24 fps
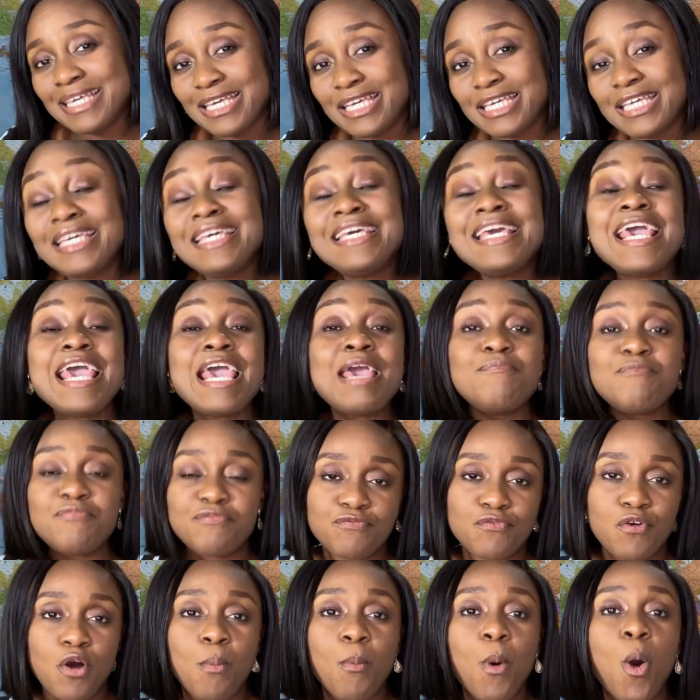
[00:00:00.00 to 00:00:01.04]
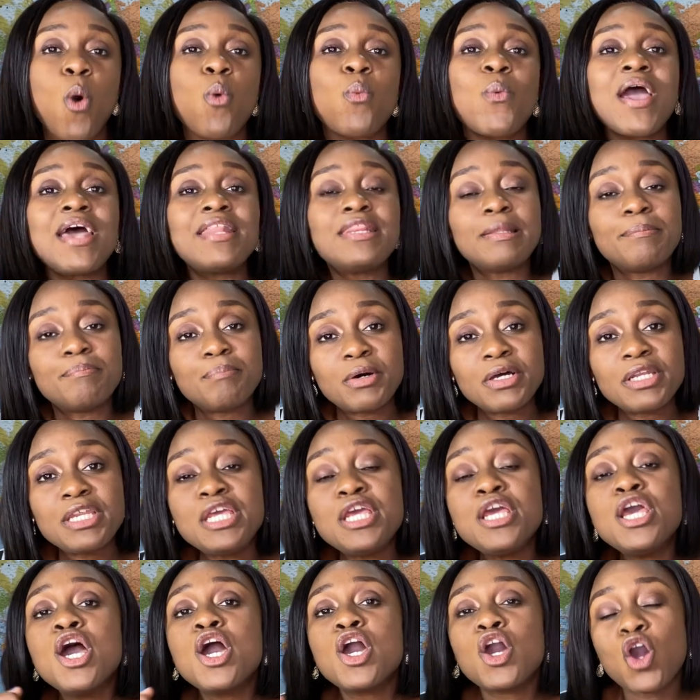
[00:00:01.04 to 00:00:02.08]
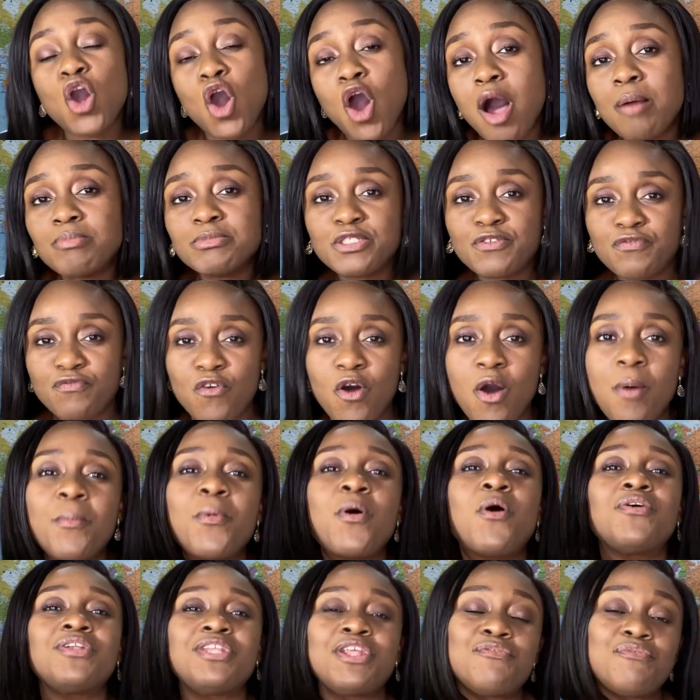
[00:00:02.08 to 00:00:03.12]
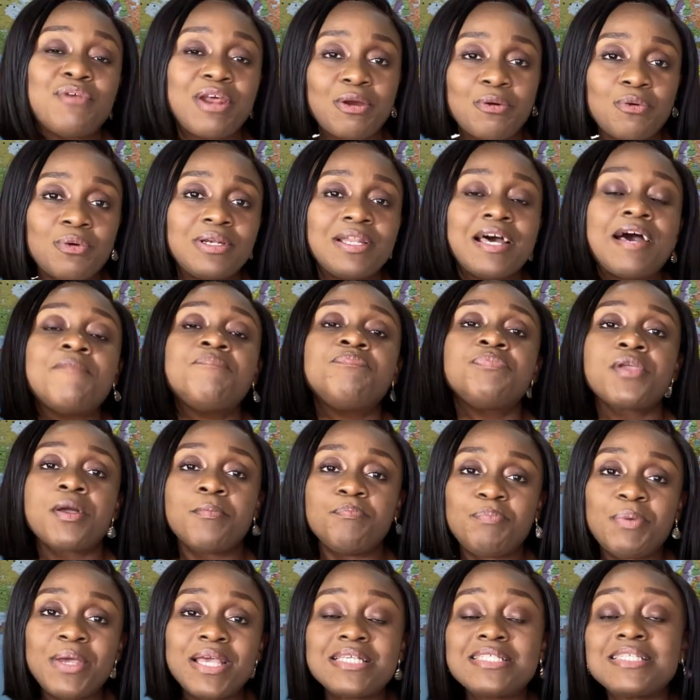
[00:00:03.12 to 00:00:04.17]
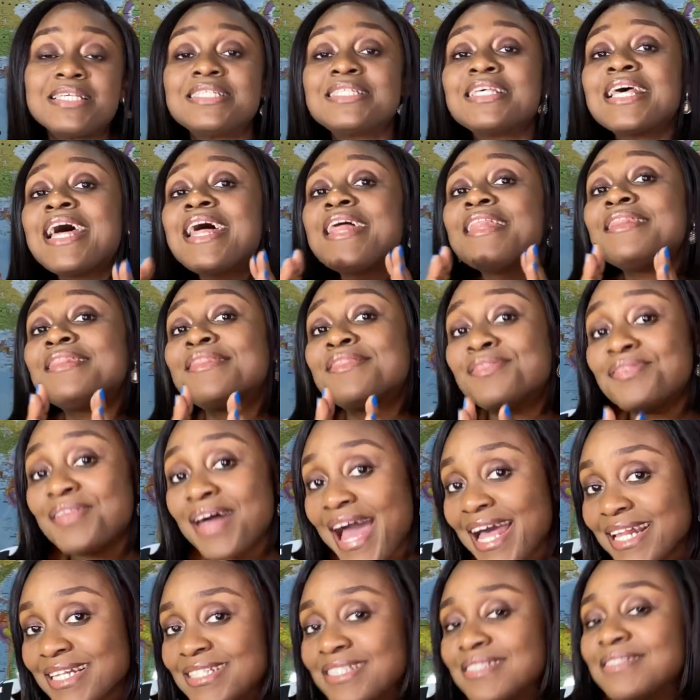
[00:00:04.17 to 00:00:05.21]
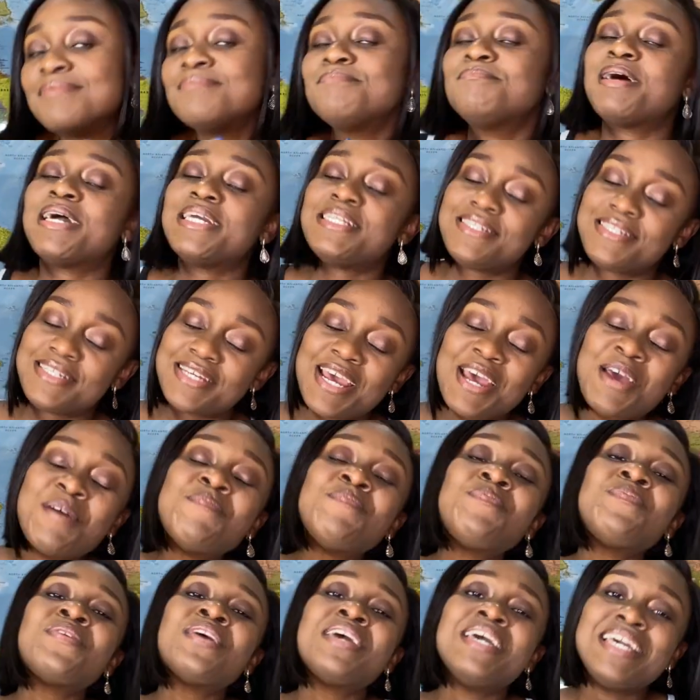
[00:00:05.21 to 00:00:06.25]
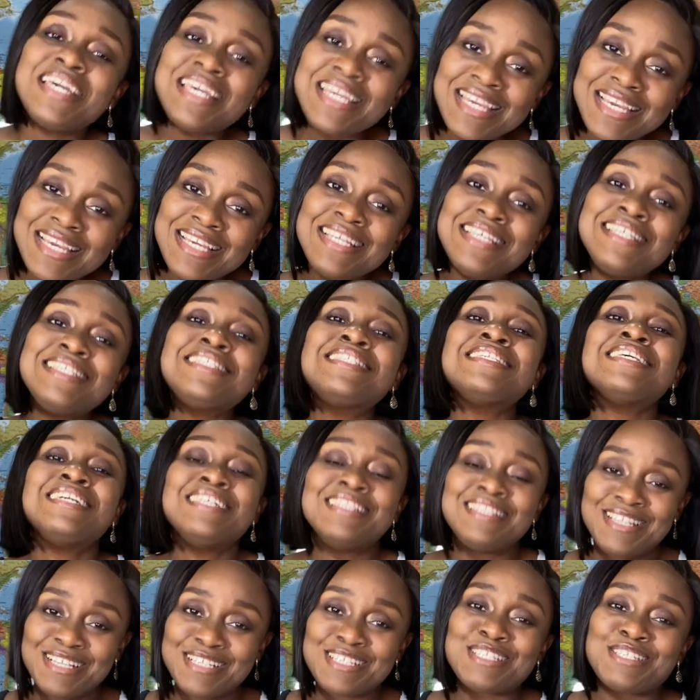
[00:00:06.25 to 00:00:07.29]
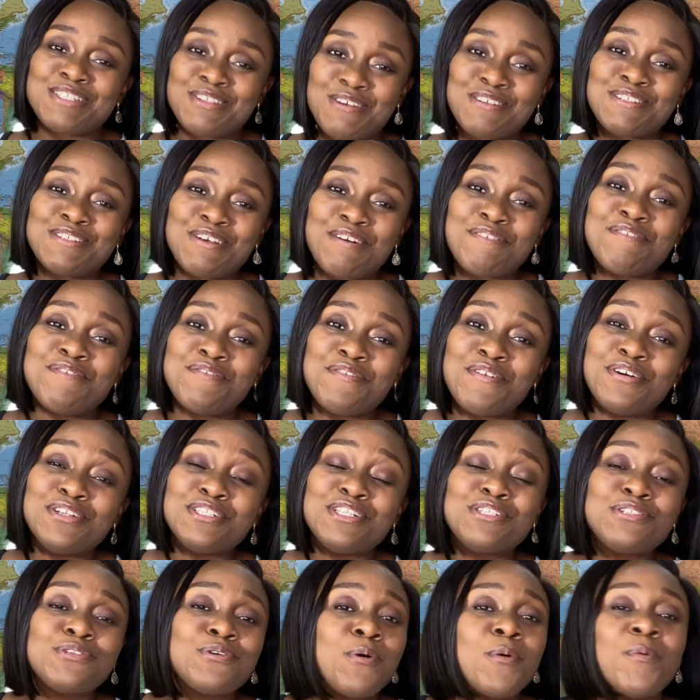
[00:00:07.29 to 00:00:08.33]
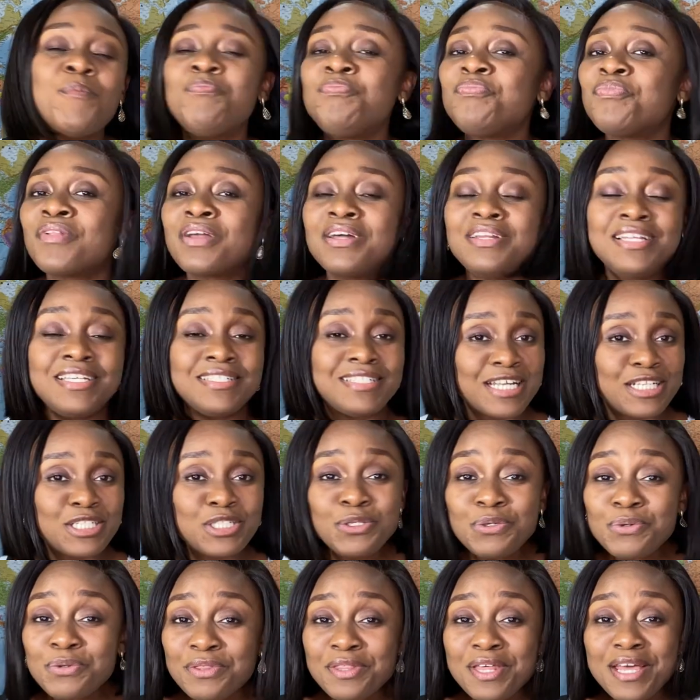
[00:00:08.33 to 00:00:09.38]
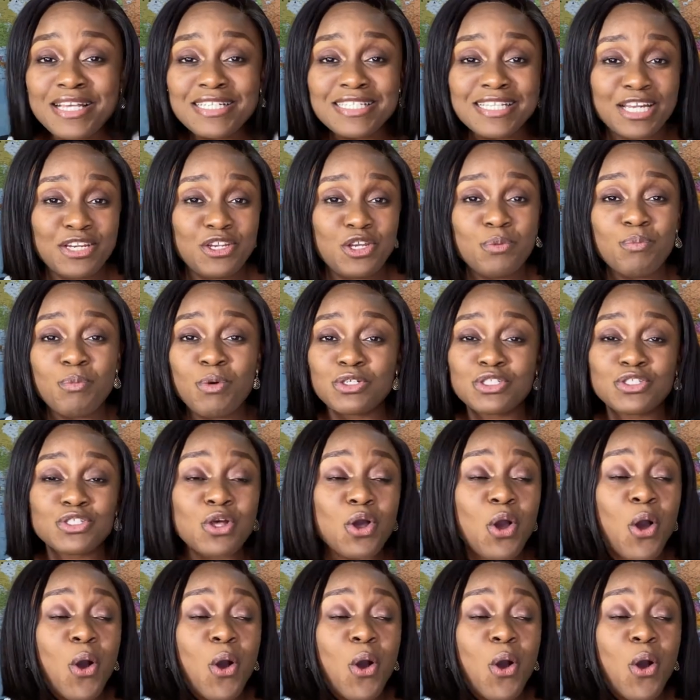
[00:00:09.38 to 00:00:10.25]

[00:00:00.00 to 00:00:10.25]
came from or where the money comes from on a regular basis. That, my dear, is the source of funds. So these are two things that you must